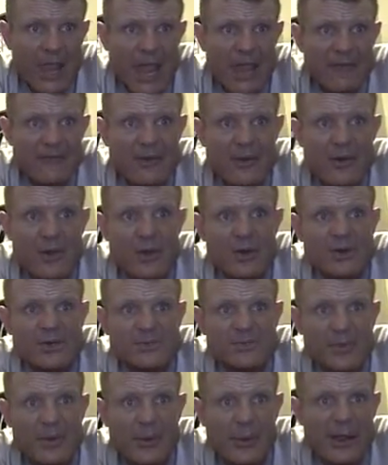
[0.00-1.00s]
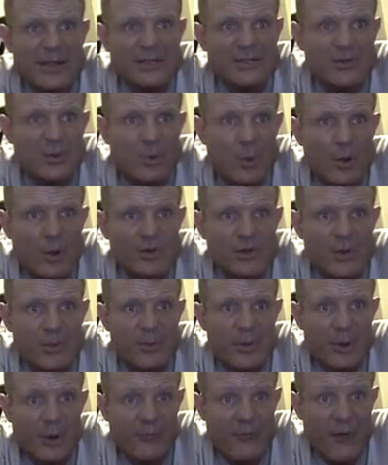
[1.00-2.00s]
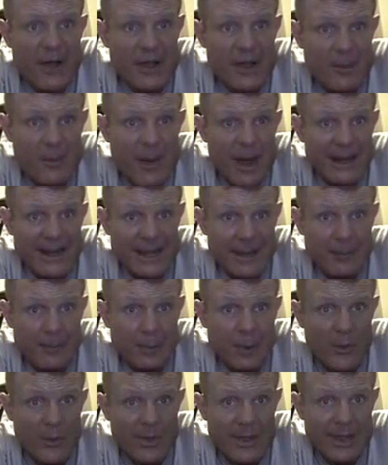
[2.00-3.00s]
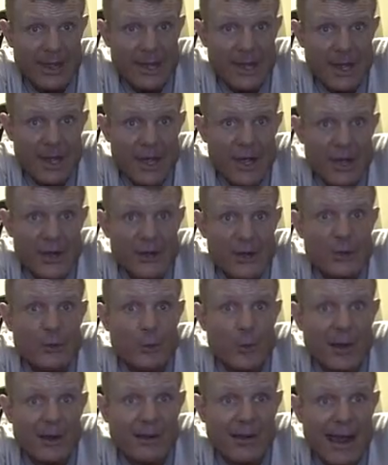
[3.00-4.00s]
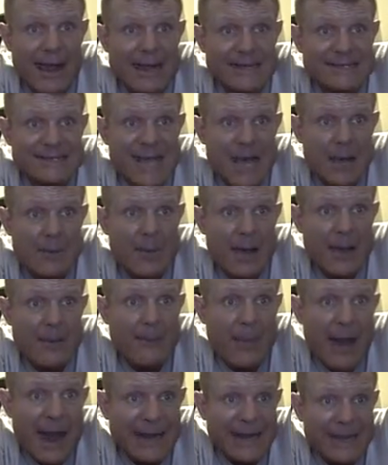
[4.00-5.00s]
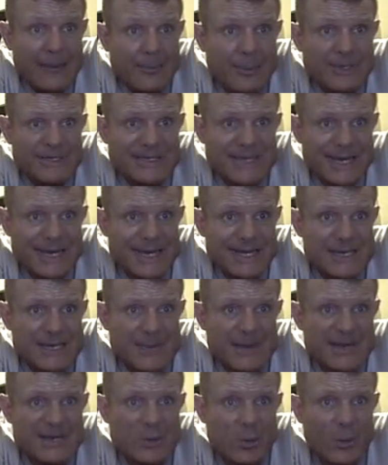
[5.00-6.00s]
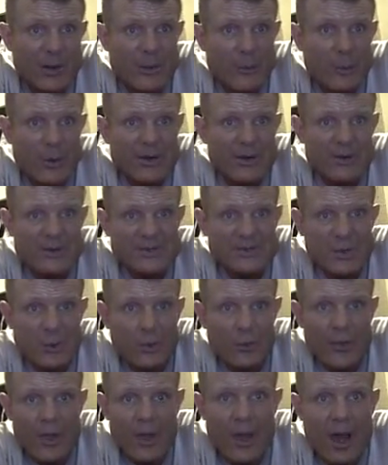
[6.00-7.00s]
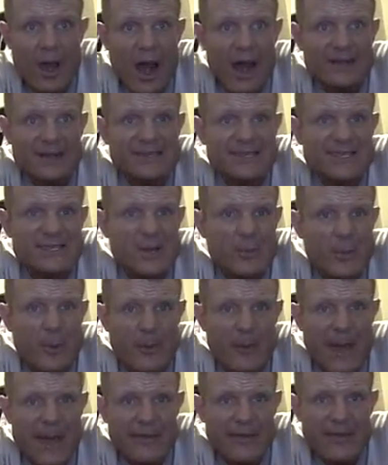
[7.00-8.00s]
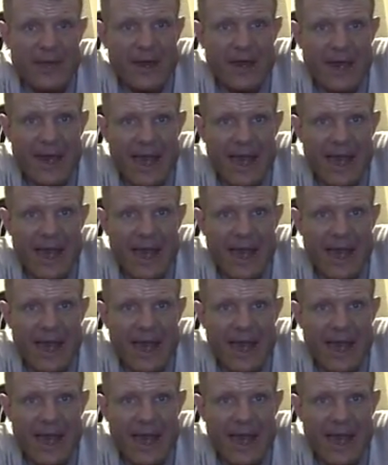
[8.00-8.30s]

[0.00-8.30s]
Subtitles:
If you use Pure H2O to purify your body completely, you'd realize how my body pretended to be 21 years old on super meth